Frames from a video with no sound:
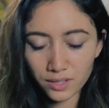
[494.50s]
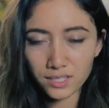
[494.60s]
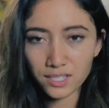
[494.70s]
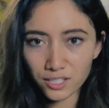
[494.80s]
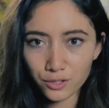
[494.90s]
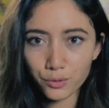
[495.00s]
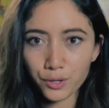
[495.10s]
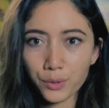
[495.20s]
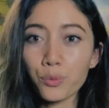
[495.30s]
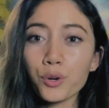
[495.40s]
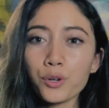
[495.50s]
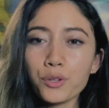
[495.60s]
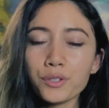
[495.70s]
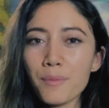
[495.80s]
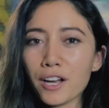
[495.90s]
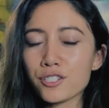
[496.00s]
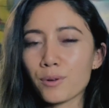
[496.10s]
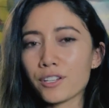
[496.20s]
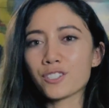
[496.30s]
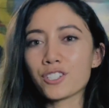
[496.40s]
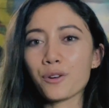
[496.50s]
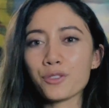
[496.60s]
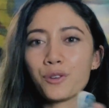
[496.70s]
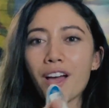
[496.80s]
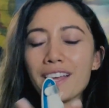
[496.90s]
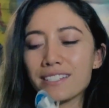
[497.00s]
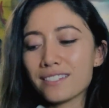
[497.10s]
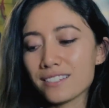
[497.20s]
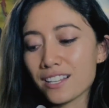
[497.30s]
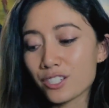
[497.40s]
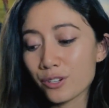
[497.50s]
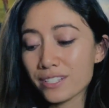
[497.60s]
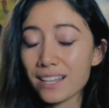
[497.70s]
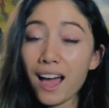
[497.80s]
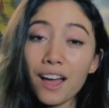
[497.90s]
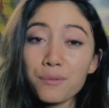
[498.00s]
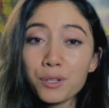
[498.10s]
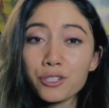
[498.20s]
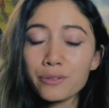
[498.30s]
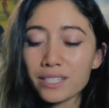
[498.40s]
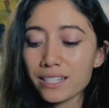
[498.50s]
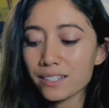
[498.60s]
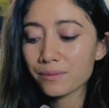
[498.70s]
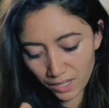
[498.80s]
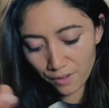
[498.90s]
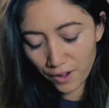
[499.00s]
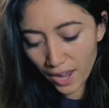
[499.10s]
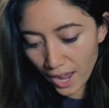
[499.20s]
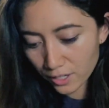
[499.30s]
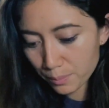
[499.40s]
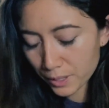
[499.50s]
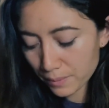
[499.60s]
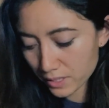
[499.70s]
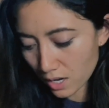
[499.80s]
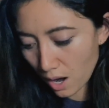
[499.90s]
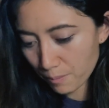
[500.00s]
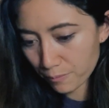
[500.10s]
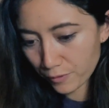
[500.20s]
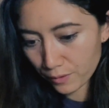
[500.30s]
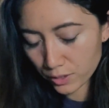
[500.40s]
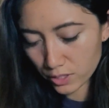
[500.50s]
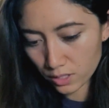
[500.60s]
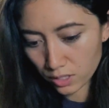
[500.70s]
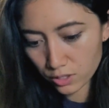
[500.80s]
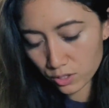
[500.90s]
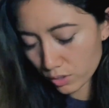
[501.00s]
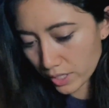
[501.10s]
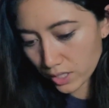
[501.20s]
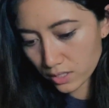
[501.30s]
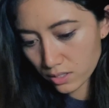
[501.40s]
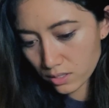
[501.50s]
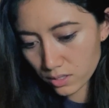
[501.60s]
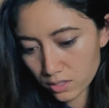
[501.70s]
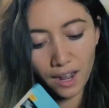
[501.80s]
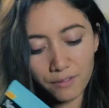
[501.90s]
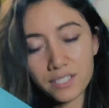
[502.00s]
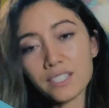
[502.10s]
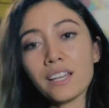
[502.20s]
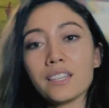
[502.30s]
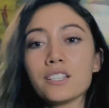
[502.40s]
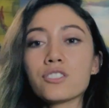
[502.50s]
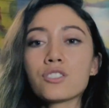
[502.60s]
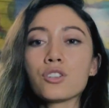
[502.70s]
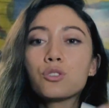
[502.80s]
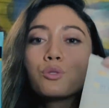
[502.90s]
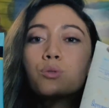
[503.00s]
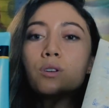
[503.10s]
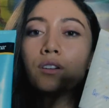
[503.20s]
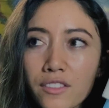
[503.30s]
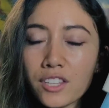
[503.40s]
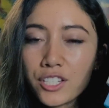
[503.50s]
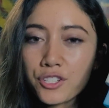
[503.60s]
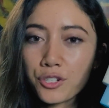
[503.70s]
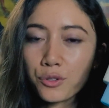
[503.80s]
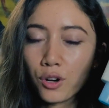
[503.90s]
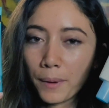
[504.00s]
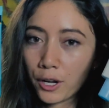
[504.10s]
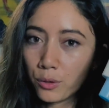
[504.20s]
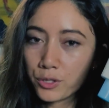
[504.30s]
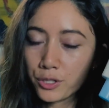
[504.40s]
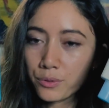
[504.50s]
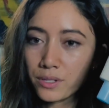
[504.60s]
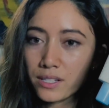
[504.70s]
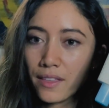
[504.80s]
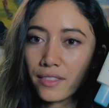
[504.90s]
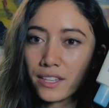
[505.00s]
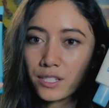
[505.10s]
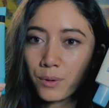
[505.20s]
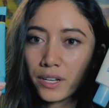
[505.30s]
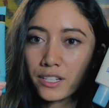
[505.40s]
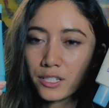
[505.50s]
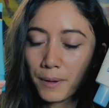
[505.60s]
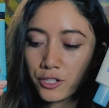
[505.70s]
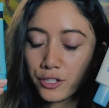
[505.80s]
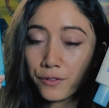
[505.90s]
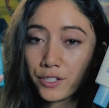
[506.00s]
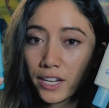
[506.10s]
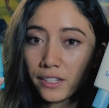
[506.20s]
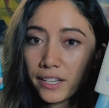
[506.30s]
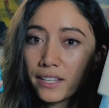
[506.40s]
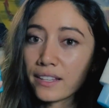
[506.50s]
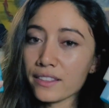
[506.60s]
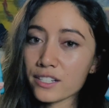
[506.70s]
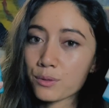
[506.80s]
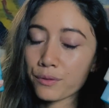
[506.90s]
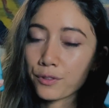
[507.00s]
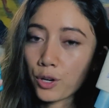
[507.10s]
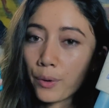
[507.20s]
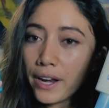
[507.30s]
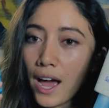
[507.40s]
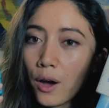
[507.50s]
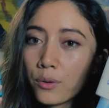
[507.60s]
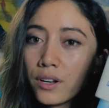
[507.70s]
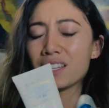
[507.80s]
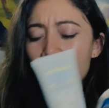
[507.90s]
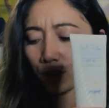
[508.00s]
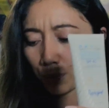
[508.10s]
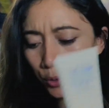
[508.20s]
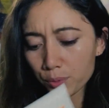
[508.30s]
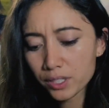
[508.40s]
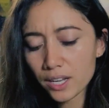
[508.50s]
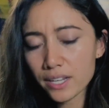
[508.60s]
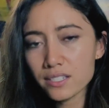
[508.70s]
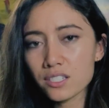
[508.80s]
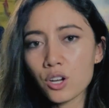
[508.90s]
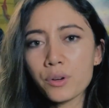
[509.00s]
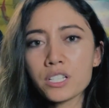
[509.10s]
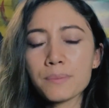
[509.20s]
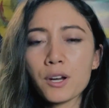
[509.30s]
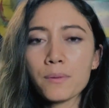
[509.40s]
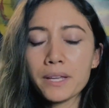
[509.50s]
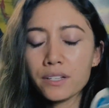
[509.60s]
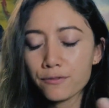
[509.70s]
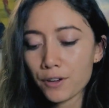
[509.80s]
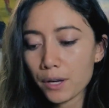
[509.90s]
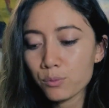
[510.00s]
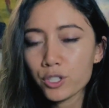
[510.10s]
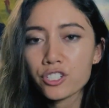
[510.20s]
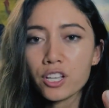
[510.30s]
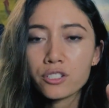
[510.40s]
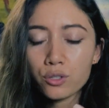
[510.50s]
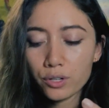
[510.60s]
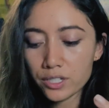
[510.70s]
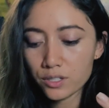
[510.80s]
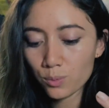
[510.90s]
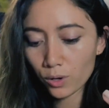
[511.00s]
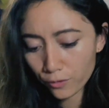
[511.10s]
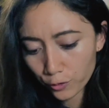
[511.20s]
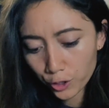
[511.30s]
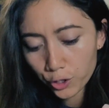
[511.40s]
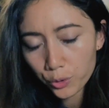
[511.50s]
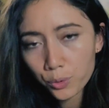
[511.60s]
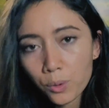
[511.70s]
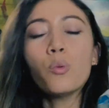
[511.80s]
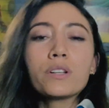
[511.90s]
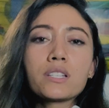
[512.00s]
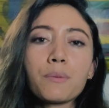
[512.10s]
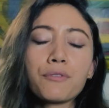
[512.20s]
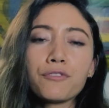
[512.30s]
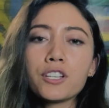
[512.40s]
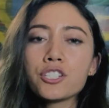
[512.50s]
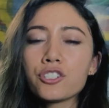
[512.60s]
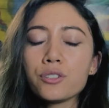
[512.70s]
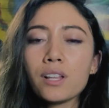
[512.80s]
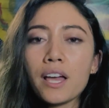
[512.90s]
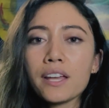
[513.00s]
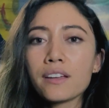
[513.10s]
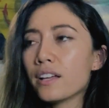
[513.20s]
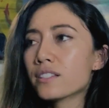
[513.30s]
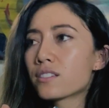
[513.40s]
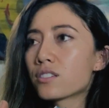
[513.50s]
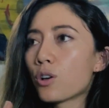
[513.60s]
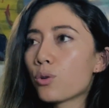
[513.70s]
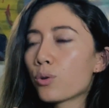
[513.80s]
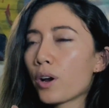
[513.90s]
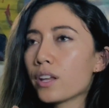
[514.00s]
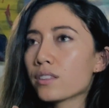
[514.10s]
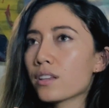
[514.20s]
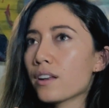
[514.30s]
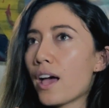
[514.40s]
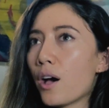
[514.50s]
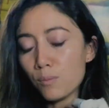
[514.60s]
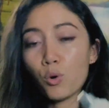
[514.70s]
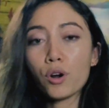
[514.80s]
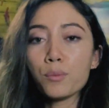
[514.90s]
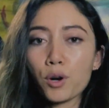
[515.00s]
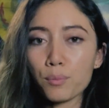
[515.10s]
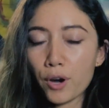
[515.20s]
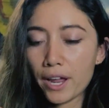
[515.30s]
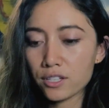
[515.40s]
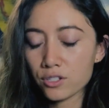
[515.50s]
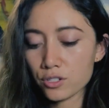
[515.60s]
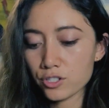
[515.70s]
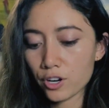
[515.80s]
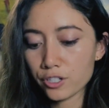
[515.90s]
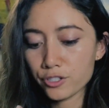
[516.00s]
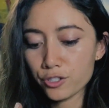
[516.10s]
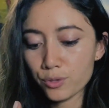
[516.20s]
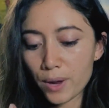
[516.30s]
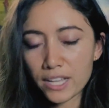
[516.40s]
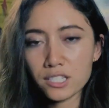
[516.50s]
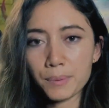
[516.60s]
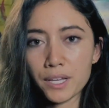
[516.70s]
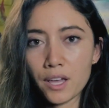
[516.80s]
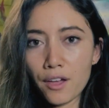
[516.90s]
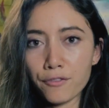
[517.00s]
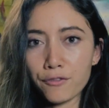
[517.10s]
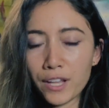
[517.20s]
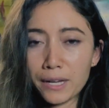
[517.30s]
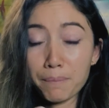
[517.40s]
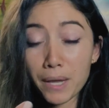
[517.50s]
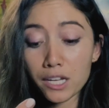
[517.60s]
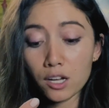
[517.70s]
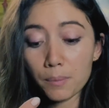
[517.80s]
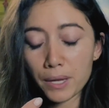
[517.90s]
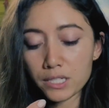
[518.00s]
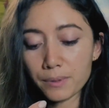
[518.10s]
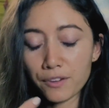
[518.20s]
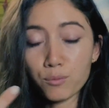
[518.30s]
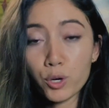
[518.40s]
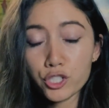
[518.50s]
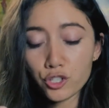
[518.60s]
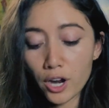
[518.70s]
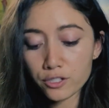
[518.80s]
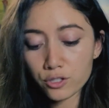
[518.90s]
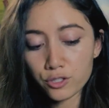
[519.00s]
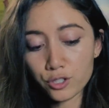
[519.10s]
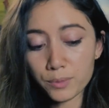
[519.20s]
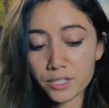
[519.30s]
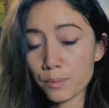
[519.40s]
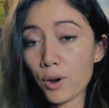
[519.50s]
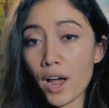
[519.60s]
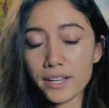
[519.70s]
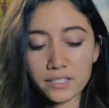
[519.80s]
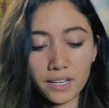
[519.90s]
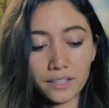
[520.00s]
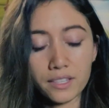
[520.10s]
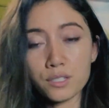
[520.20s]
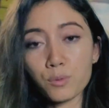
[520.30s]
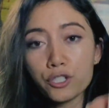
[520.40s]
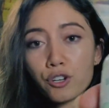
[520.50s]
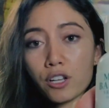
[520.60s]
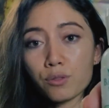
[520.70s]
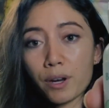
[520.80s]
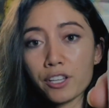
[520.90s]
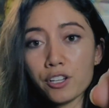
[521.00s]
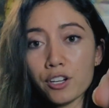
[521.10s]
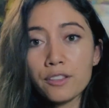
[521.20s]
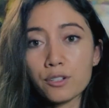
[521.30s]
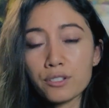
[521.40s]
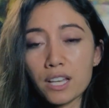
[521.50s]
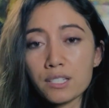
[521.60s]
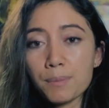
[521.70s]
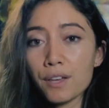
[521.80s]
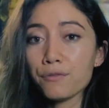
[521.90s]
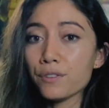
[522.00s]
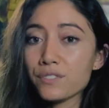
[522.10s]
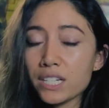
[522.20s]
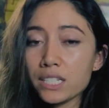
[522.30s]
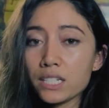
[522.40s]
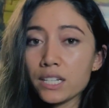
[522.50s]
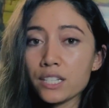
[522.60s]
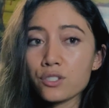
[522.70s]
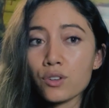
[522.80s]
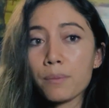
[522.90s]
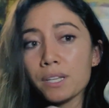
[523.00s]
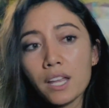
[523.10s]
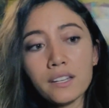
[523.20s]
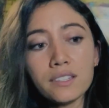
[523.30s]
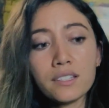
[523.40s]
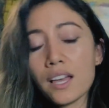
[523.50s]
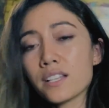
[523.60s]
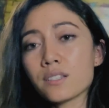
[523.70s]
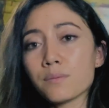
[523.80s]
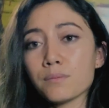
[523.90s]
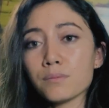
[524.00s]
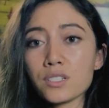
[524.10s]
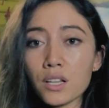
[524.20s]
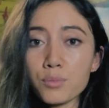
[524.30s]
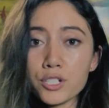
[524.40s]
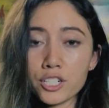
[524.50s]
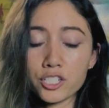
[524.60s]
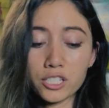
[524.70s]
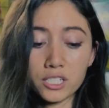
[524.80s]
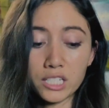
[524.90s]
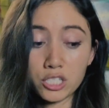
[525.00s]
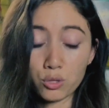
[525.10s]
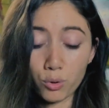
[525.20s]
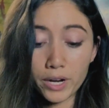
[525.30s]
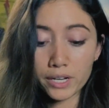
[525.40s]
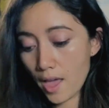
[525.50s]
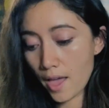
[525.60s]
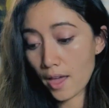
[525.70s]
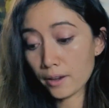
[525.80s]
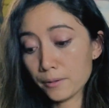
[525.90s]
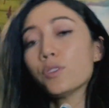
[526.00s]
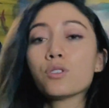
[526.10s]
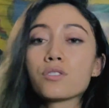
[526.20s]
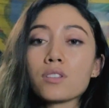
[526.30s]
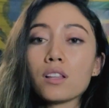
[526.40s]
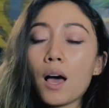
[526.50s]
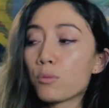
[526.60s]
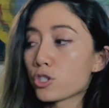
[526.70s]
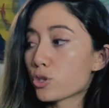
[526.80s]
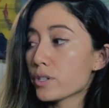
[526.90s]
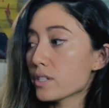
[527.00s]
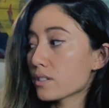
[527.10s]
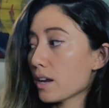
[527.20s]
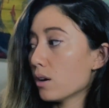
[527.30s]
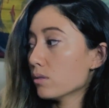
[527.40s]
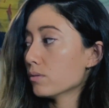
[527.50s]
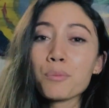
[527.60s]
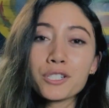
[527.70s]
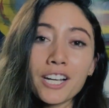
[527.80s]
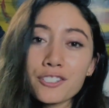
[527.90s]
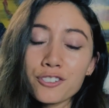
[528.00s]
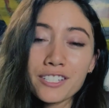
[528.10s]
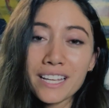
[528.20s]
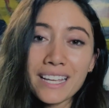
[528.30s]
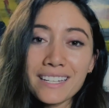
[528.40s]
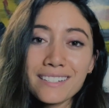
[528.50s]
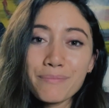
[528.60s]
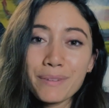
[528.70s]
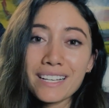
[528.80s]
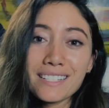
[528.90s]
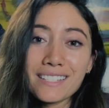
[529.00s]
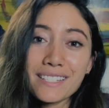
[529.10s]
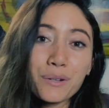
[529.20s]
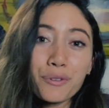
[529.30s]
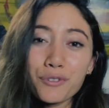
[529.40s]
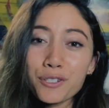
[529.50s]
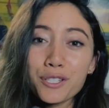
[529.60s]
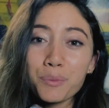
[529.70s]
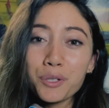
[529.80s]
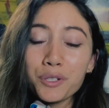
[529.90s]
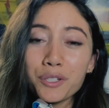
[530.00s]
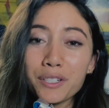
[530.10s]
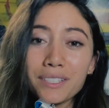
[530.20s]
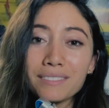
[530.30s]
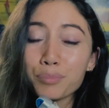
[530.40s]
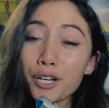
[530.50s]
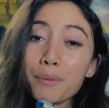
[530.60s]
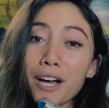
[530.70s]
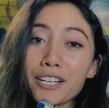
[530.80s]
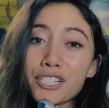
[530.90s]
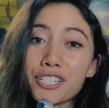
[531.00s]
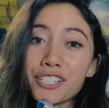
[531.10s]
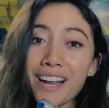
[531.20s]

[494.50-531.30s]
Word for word: the sunscreen world. I just wanted to share with you guys the sunscreens that I've been using. If I had to pick my top favorite sunscreens, I have to say these two, these two are my go-tos use this one, especially for daily, and then this one for going out. Yeah, they're both really nice. Go experiment, find which sunscreens work for you, what type of finish you like. It's so great that now more and more brands are starting to do SPF like makeup, SPF moisturizers. You'd be surprised, like this moisturizer right here, there's SPF 15 in it. So I mean, anything that has some sun protection in it is great. And there's a lot more choices now. Protect your skin because it's irreversible pretty much.